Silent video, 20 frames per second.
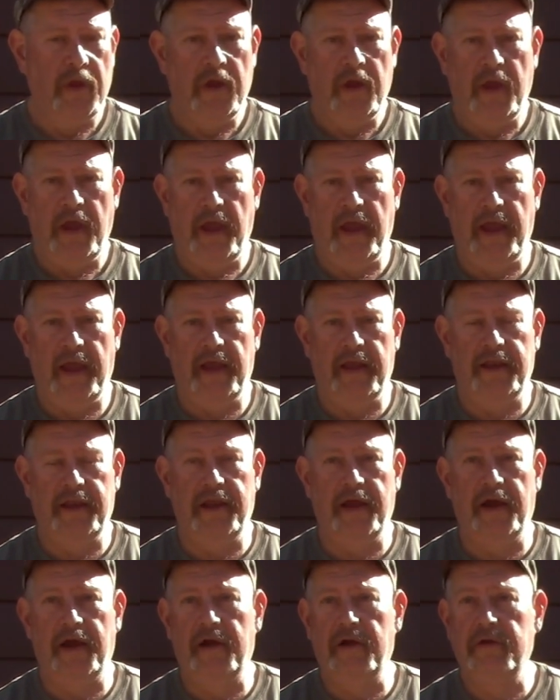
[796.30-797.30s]
and
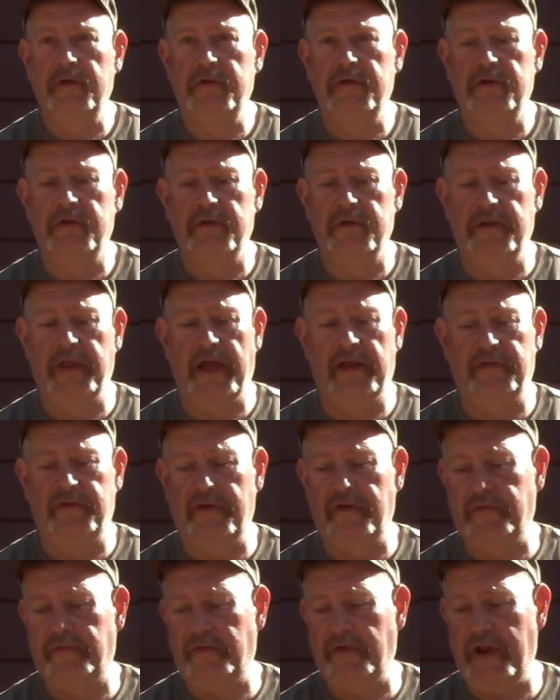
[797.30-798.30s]
that's
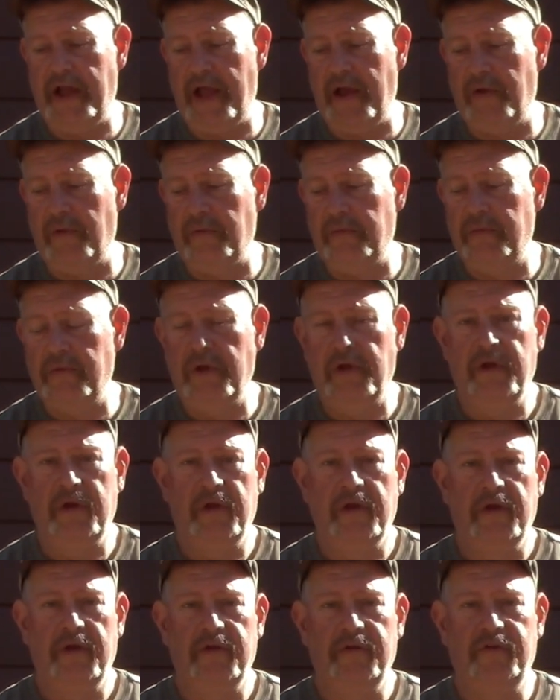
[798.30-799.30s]
it for now.
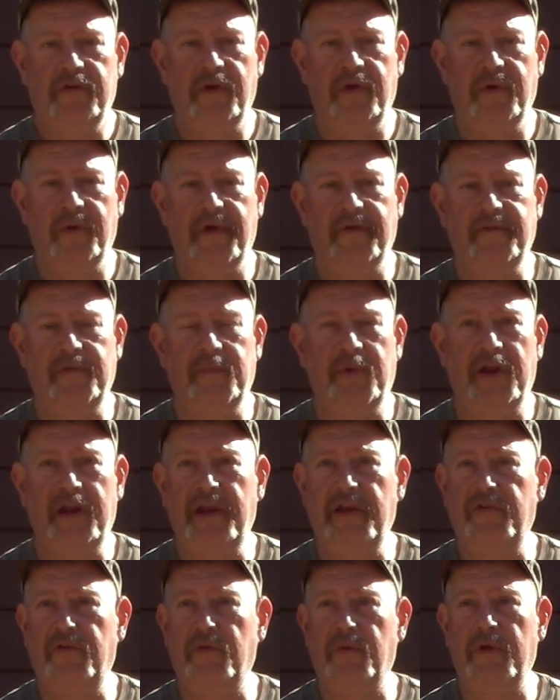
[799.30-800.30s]
So everybody
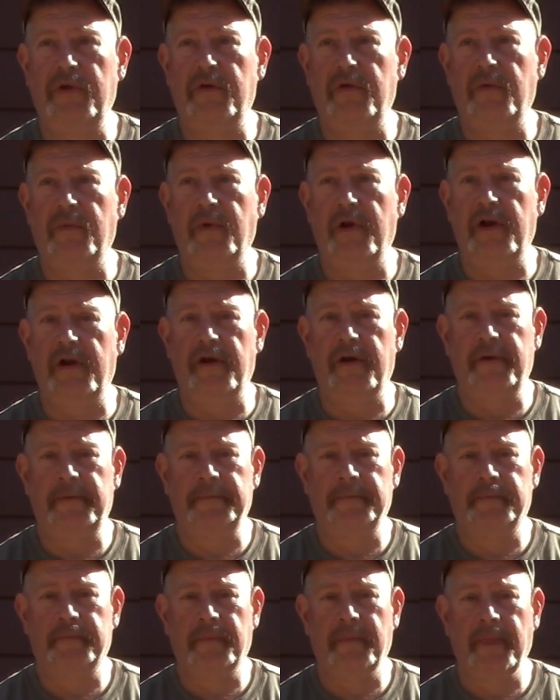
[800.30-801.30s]
enjoy their winter.
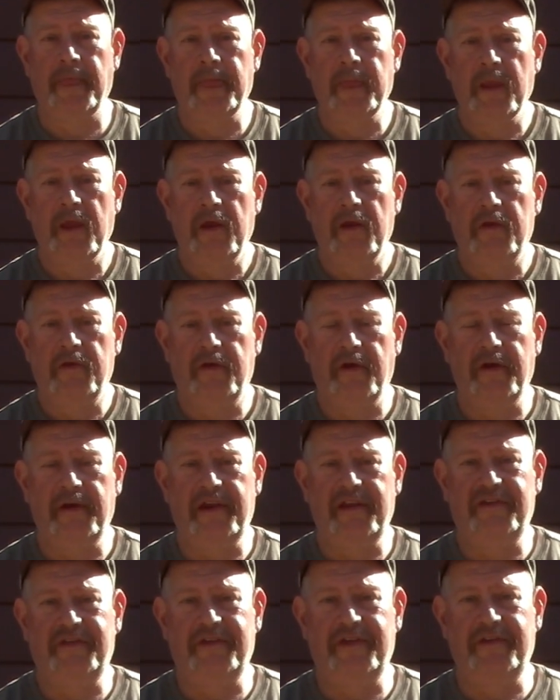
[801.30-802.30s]

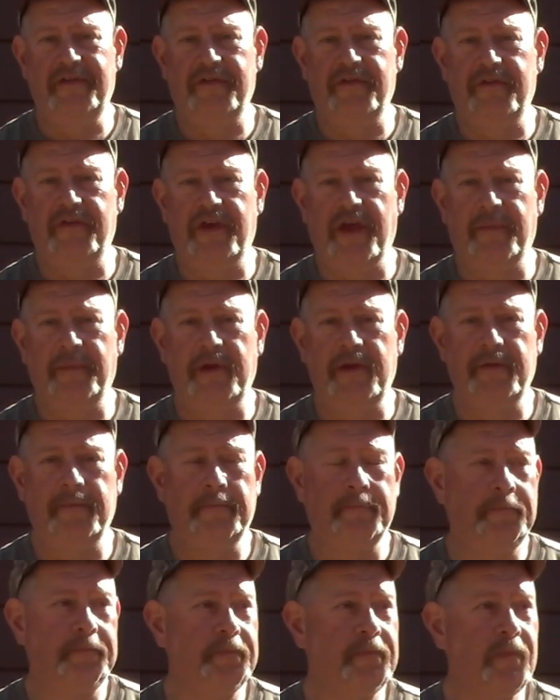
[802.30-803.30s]
Turkey season's coming.
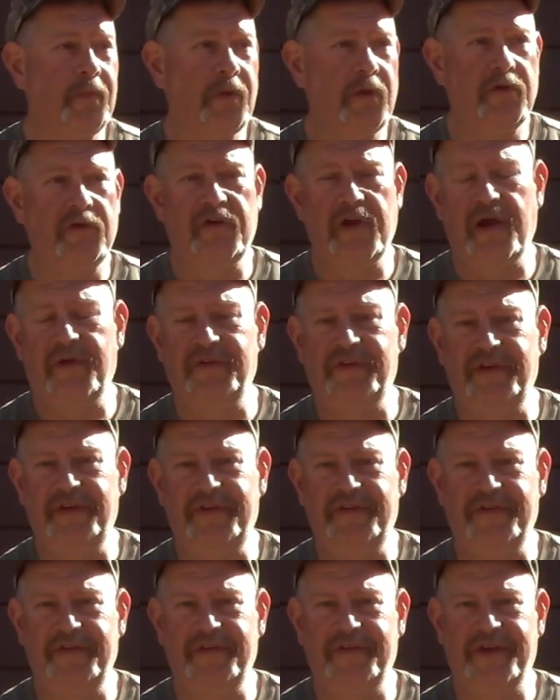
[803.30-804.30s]
Trout
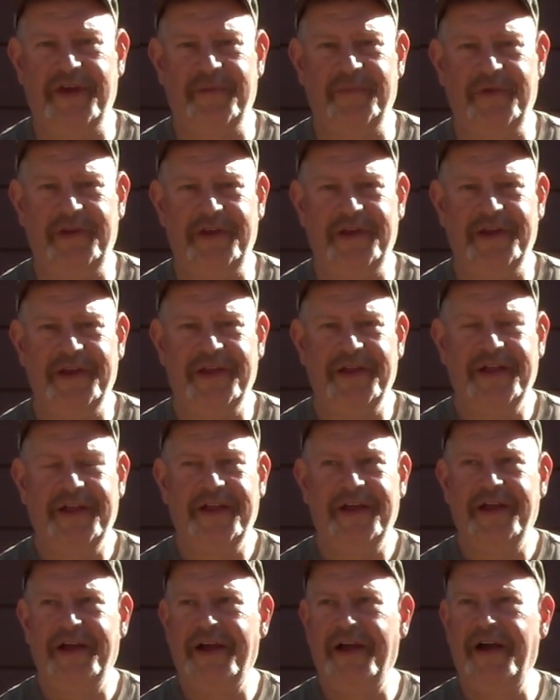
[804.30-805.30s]
season's coming.
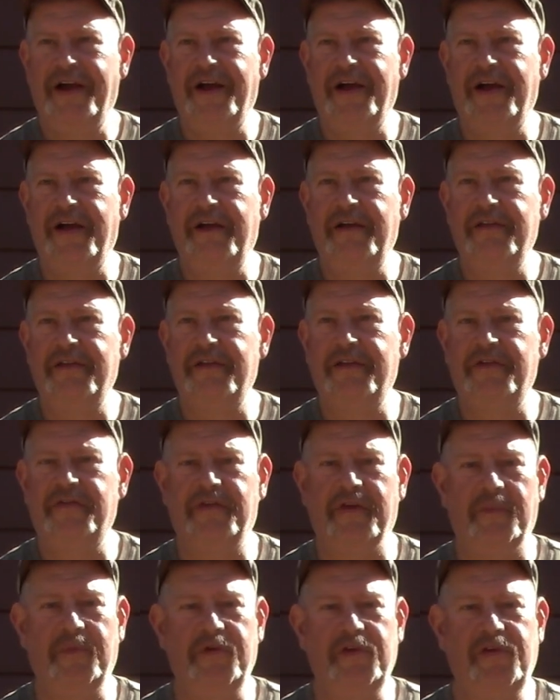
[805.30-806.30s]

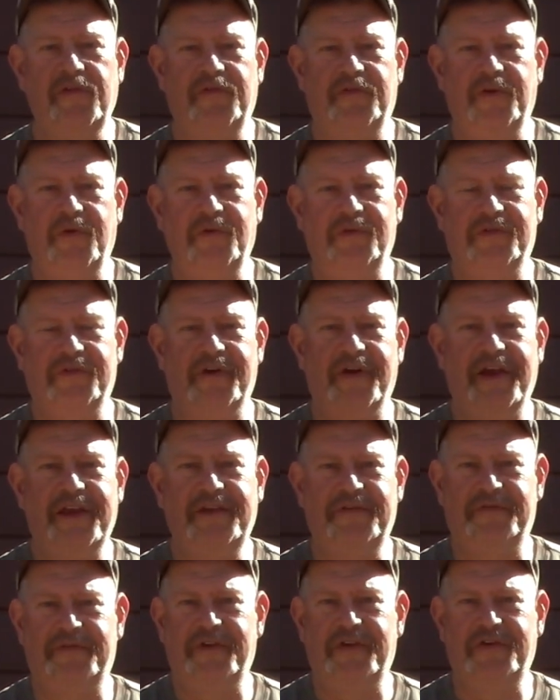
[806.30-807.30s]
Some of you folks are
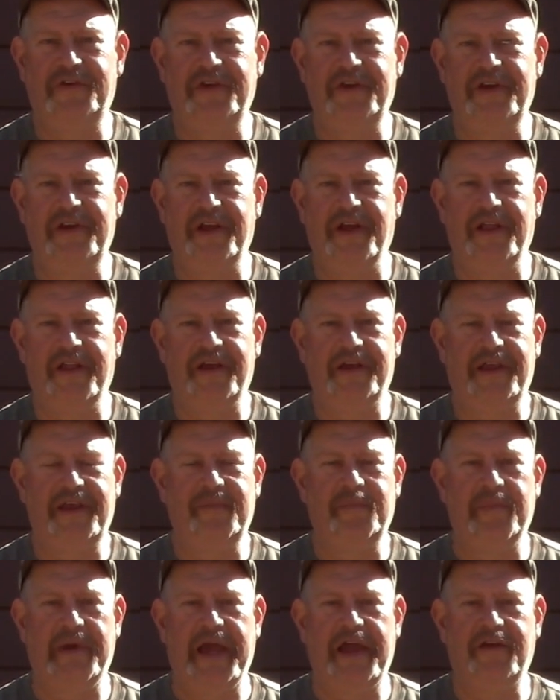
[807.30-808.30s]
ice fishing, you lucky
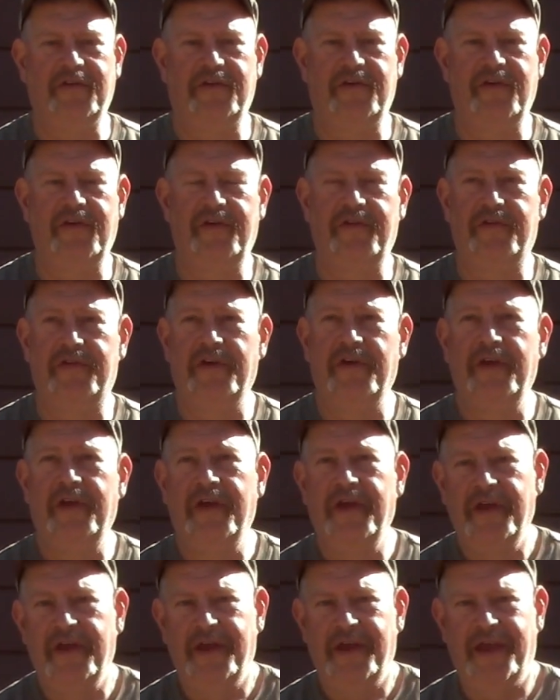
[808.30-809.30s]
bastards.
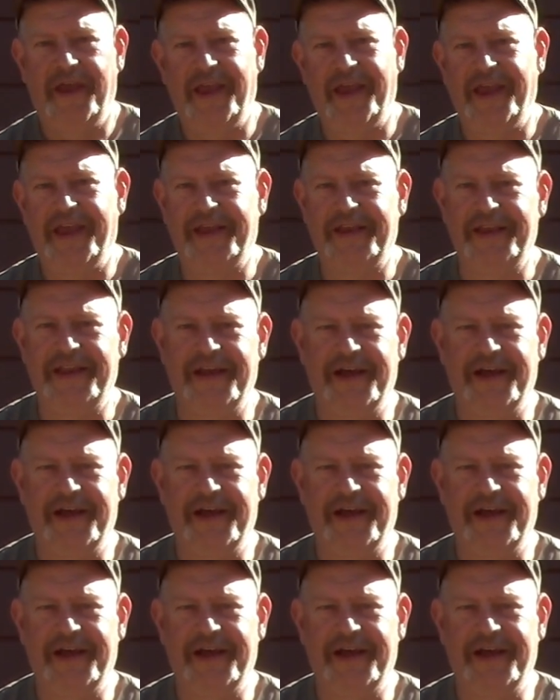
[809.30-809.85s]
And